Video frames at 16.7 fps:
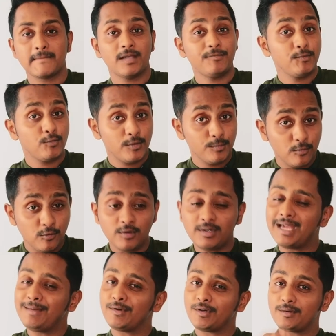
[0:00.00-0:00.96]
If you want more
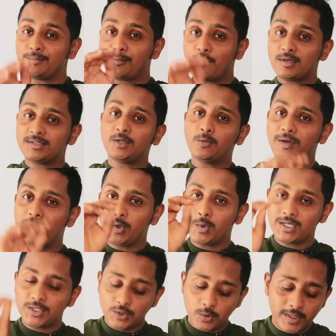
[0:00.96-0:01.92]
time, you can pause the video
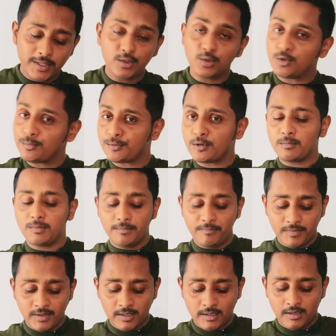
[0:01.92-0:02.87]
and do it, no
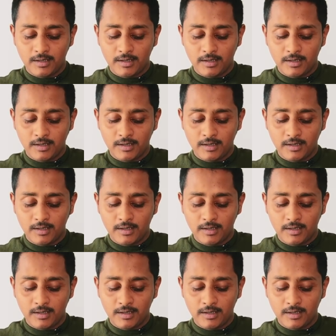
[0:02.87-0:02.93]
problem.